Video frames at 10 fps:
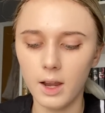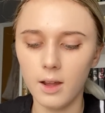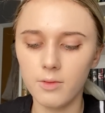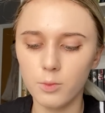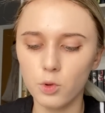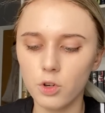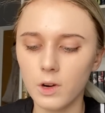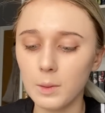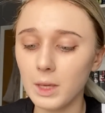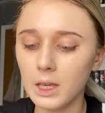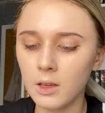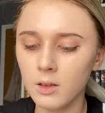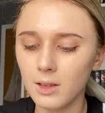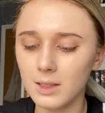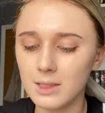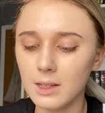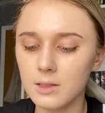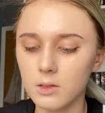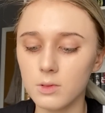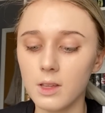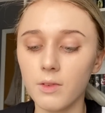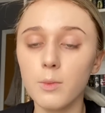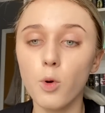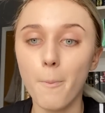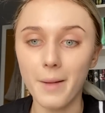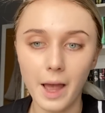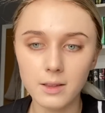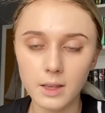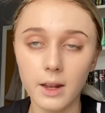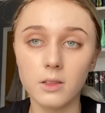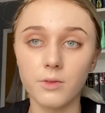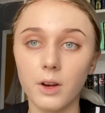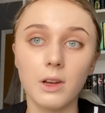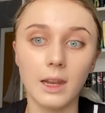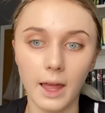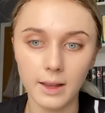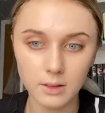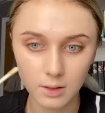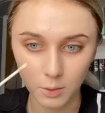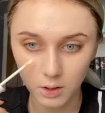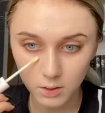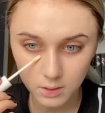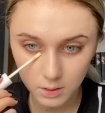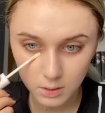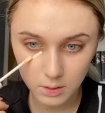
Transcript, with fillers: I love more creamy concealers. This one's definitely more matte and it's very light. So I'm gonna use it